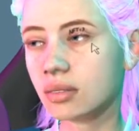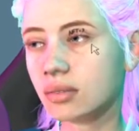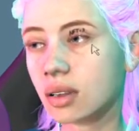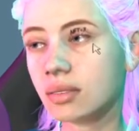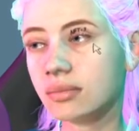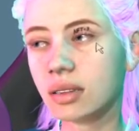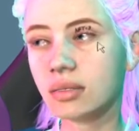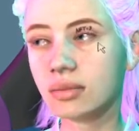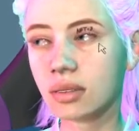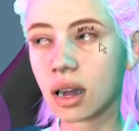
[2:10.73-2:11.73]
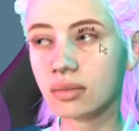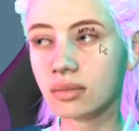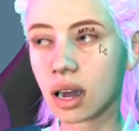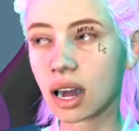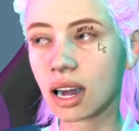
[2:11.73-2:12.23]
With the middle
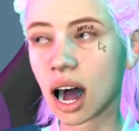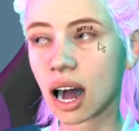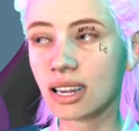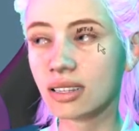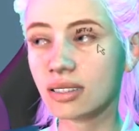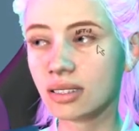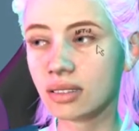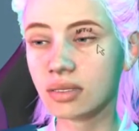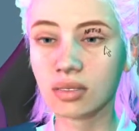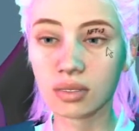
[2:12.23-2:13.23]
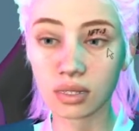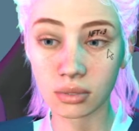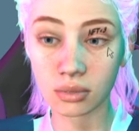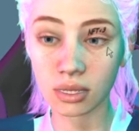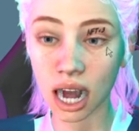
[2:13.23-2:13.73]
mouse and Alt, you
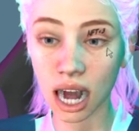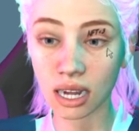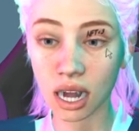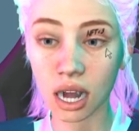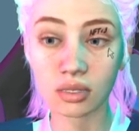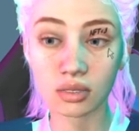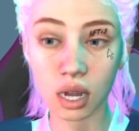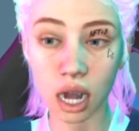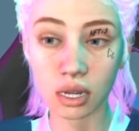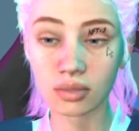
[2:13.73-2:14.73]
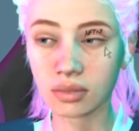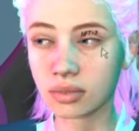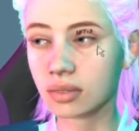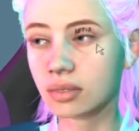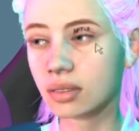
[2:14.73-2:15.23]
can pan around
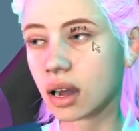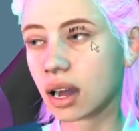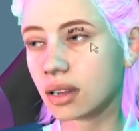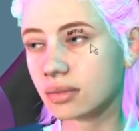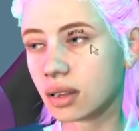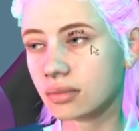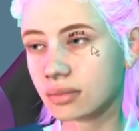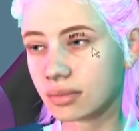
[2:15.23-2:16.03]
the camera.